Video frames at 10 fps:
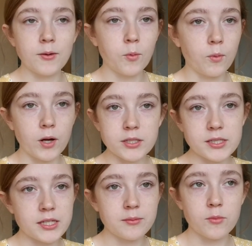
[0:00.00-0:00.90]
want to
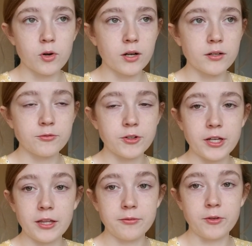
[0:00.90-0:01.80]
see more of
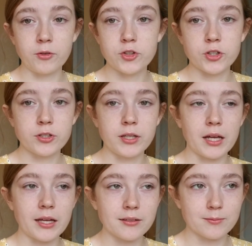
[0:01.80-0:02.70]
in the future,
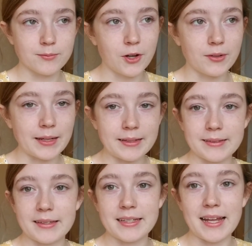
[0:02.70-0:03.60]
like not
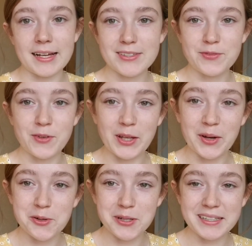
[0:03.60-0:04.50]
like the next
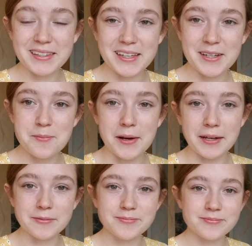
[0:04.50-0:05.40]
video or anything,
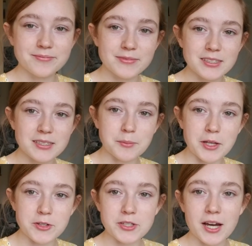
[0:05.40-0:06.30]
but some
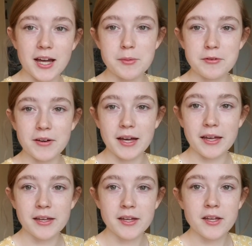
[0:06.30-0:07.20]
other time if
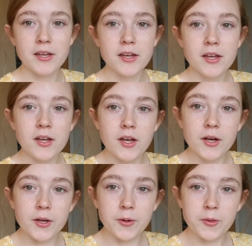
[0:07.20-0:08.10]
I
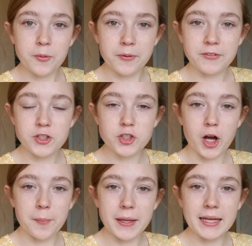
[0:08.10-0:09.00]
go thrift
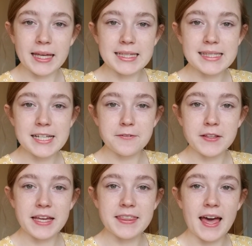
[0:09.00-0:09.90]
shopping and stuff
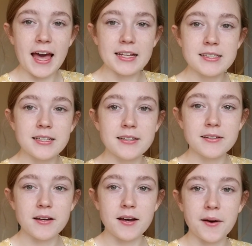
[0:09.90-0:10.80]
like that.
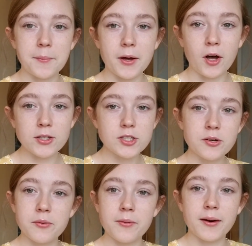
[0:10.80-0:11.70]
Um,
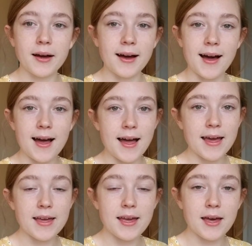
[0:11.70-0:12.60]
also,
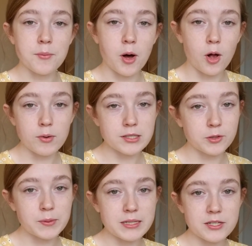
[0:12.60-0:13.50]
I am always
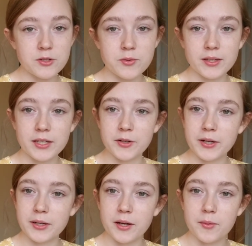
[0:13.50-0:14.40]
open to
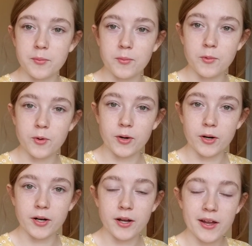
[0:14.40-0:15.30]
hearing
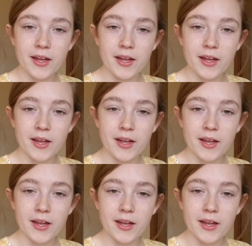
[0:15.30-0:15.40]
more